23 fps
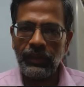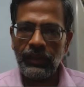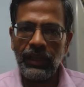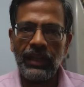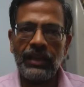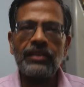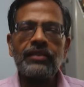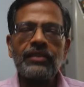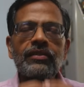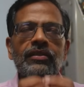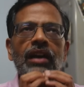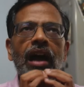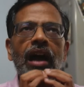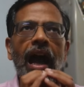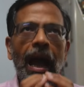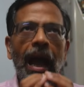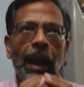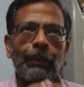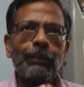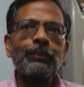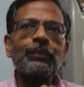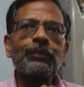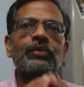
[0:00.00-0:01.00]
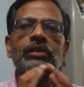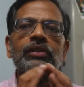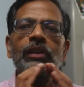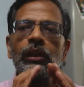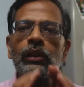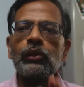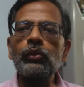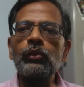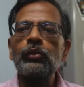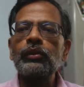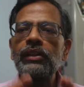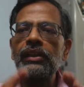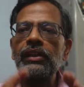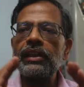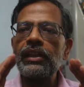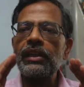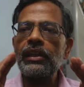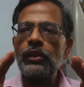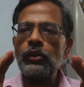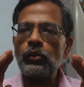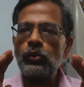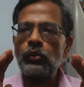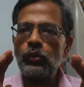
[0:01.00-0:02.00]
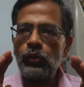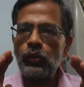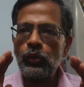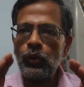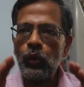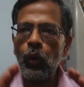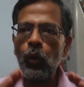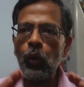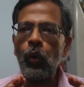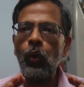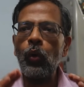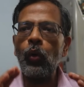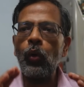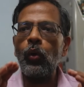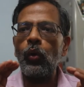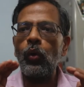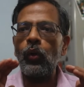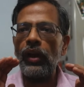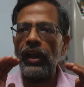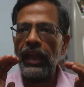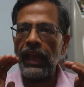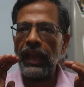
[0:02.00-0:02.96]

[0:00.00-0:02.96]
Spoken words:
There is absolutely no